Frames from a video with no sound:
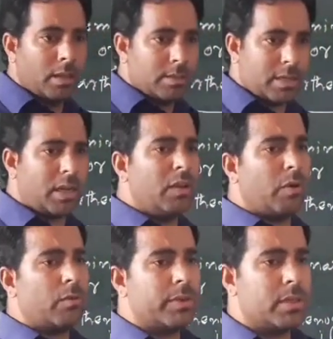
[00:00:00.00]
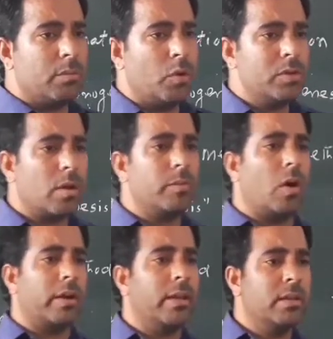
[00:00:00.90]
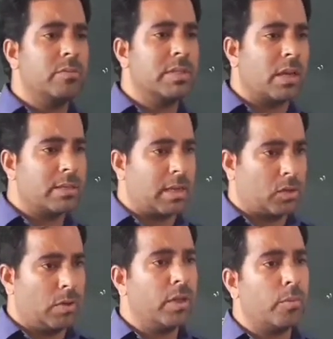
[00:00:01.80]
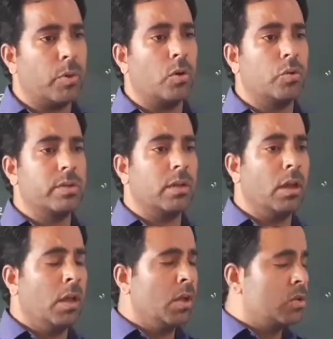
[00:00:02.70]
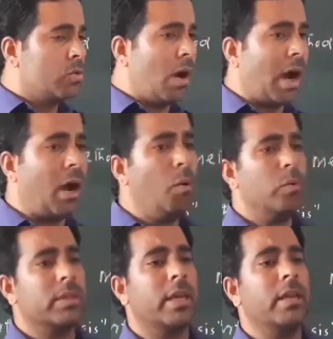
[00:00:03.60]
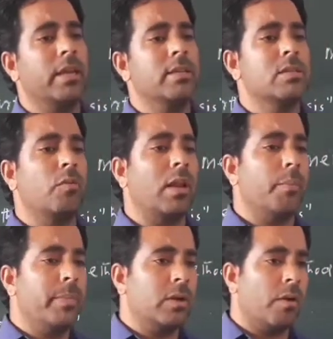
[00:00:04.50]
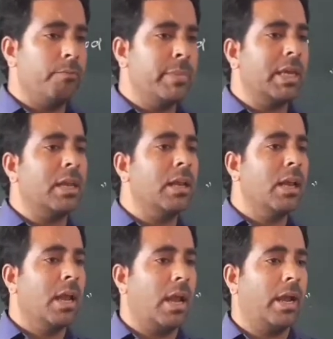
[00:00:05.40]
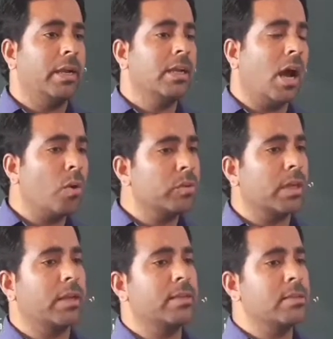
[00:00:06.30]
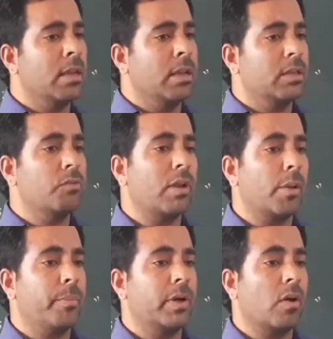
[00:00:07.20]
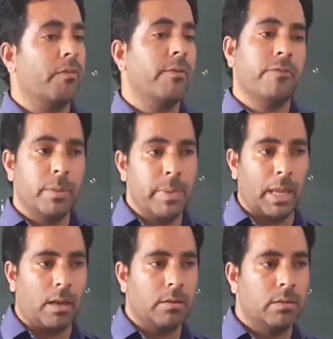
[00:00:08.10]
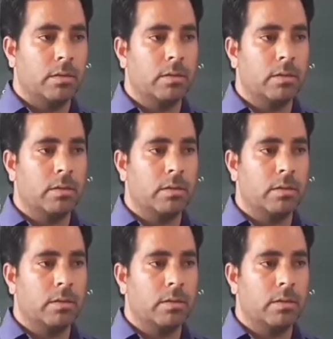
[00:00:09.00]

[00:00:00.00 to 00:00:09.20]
Generally what we see, most of the organisms are sexually reproducing. So how there is development of male and how there is development of a female?